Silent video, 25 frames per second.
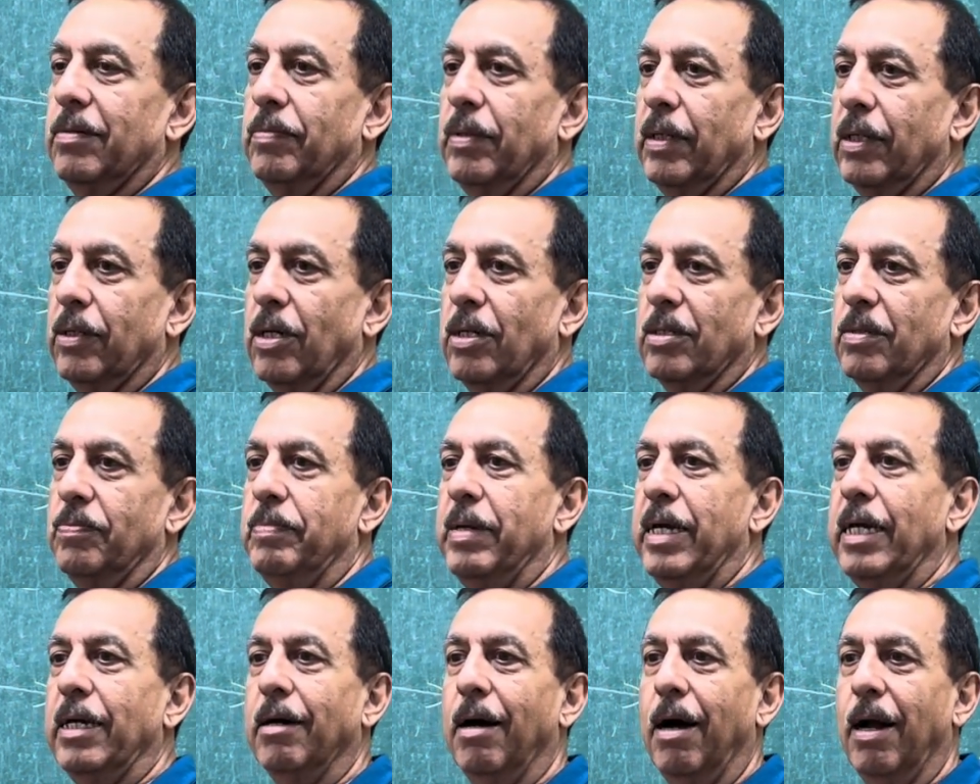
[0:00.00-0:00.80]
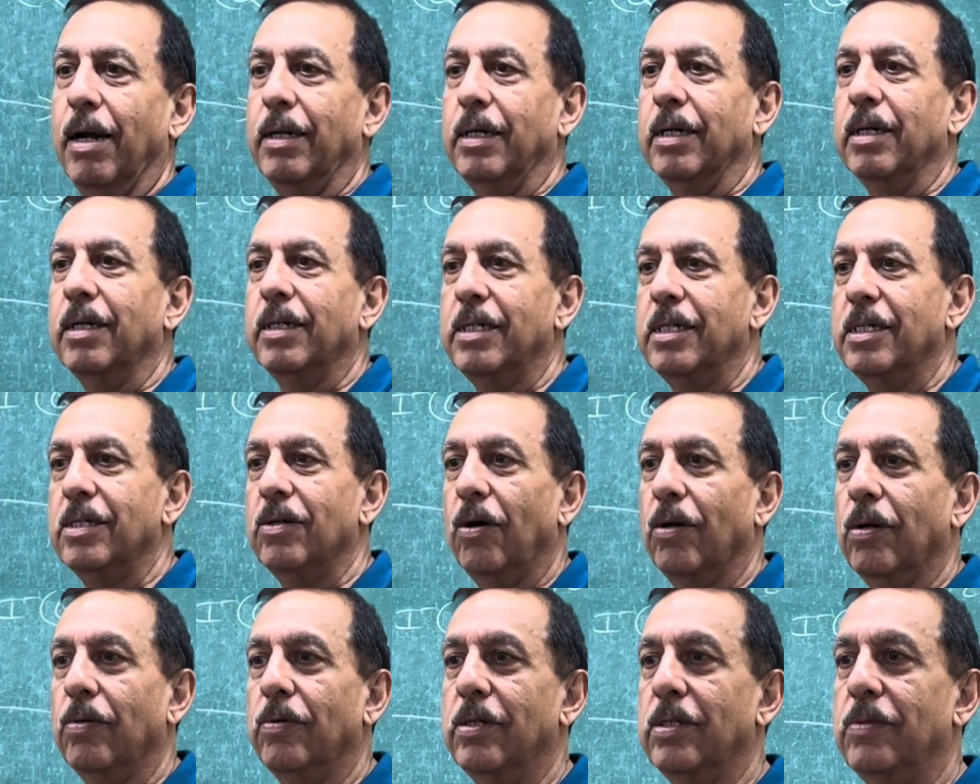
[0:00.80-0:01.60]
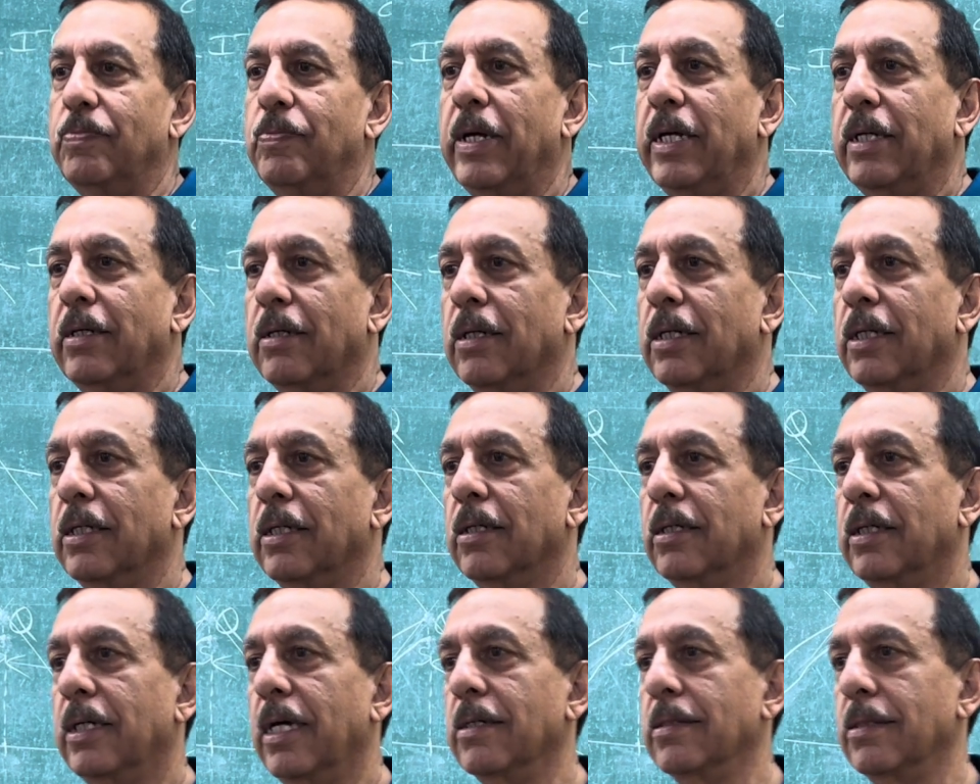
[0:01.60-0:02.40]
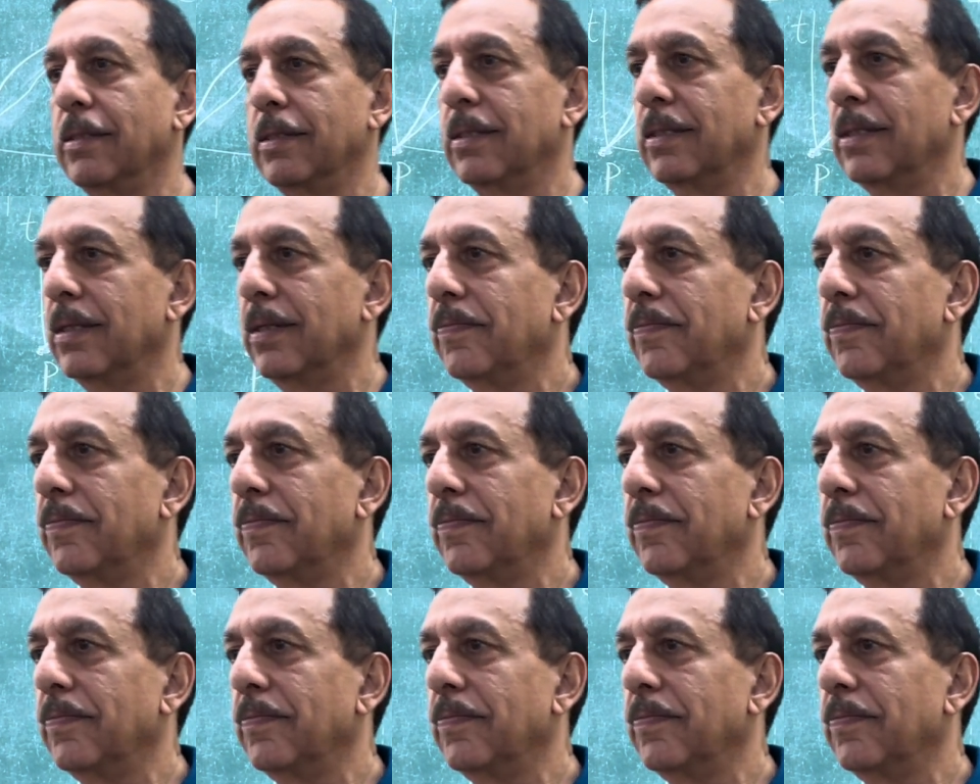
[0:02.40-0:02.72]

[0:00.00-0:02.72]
because being under is always being earlier. Yes?